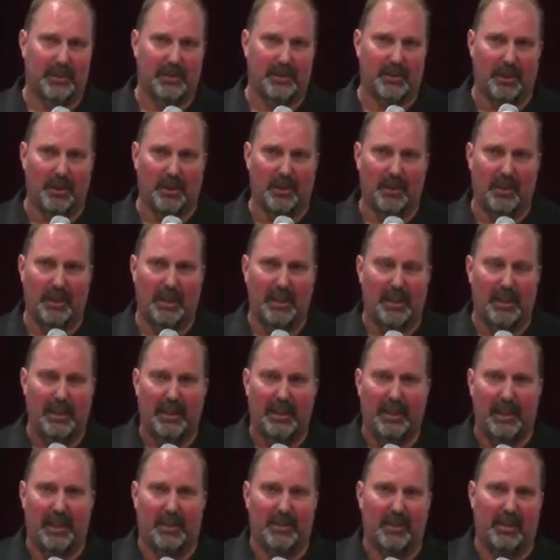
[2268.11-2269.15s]
So
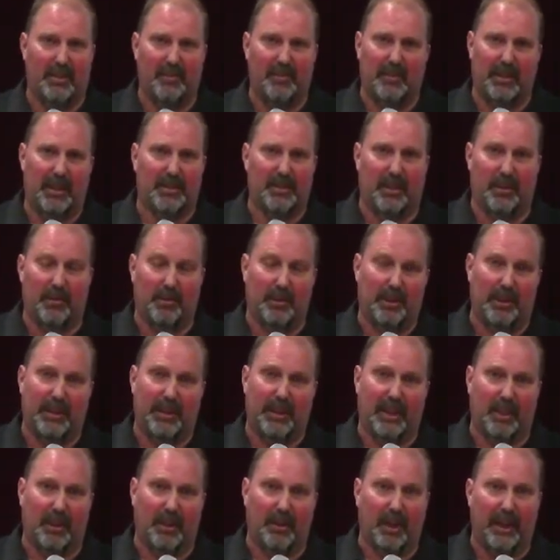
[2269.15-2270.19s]
it's a it's a
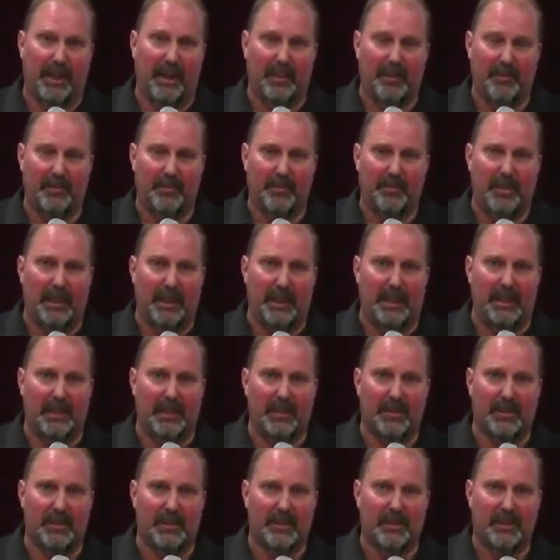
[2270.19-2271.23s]
really a great
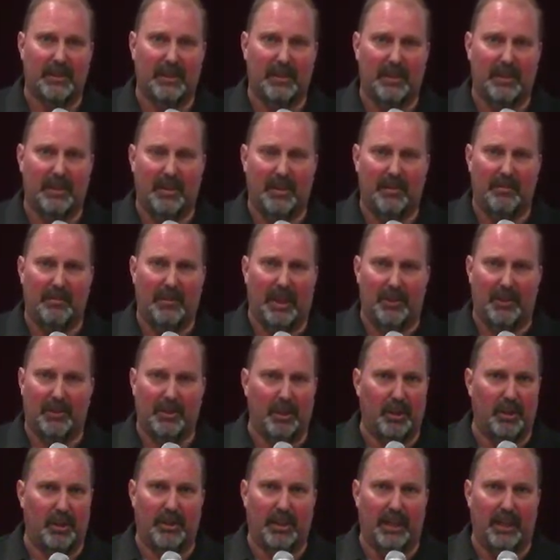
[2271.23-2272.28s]
piece. Not
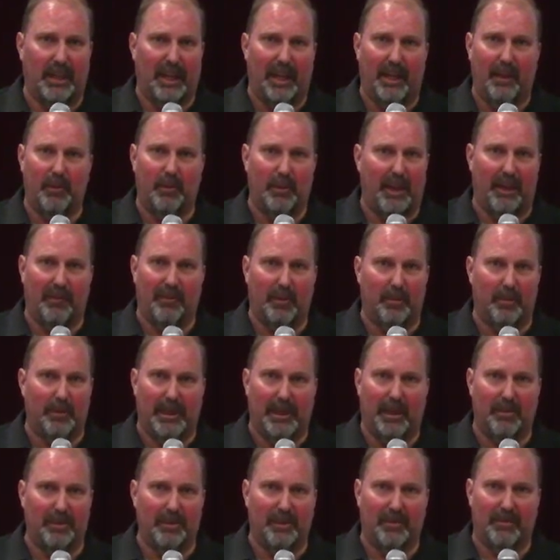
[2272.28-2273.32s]
sure today we'd ever
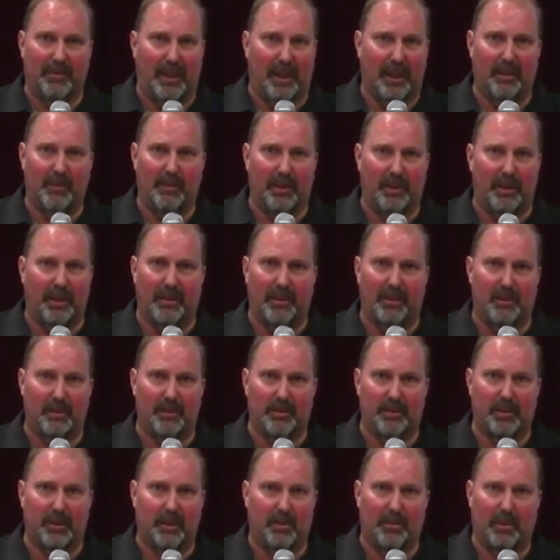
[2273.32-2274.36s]
be able to find one of
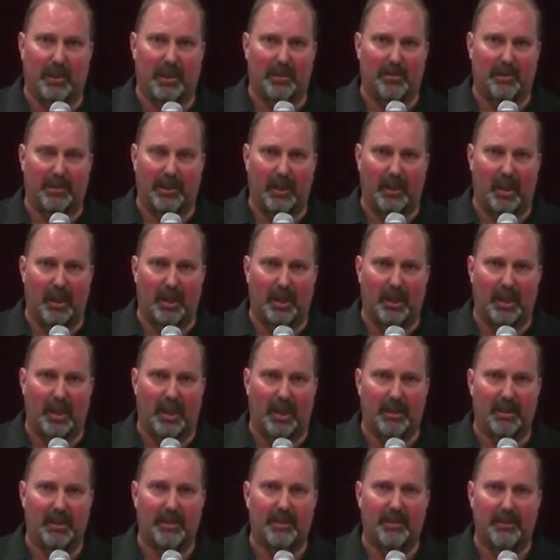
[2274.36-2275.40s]
those. They're probably long
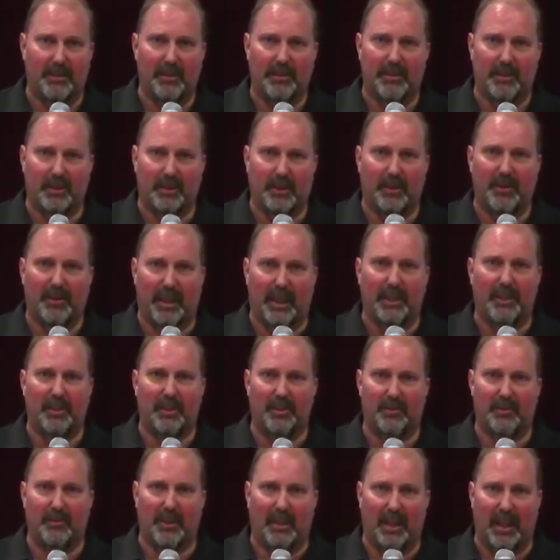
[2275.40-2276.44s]
gone. So thank
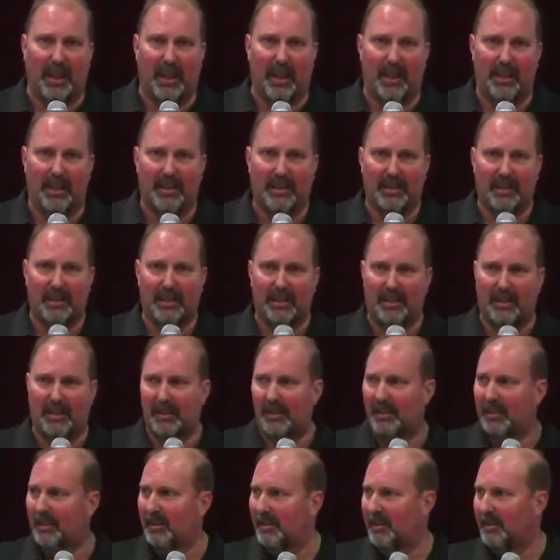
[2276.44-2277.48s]
you for that.
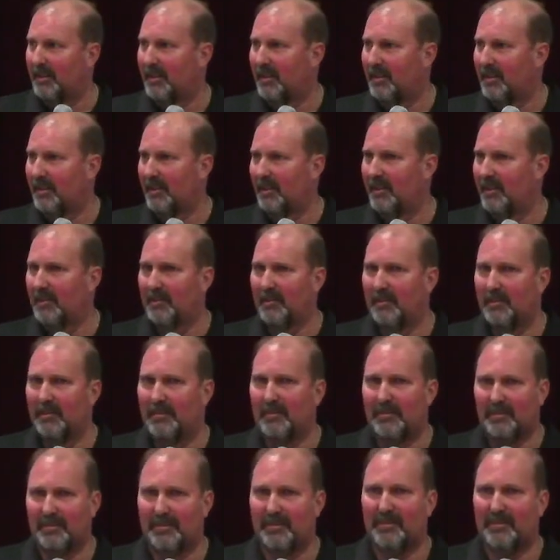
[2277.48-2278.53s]
Thank you.
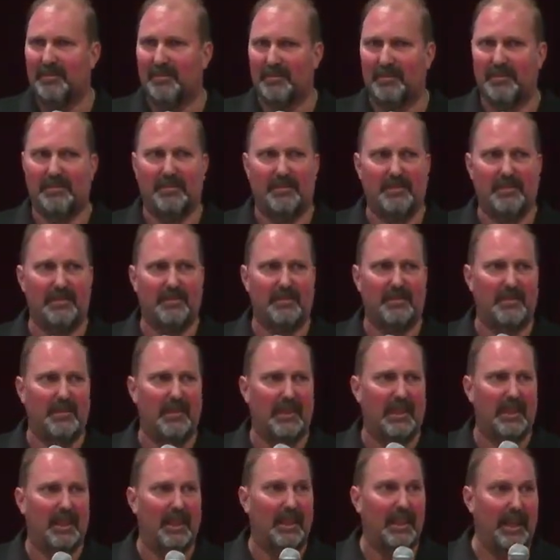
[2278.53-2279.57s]

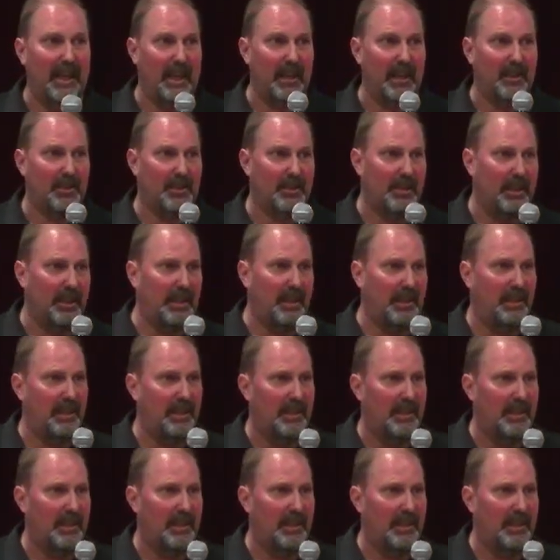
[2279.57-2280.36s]
Yes, Sonny.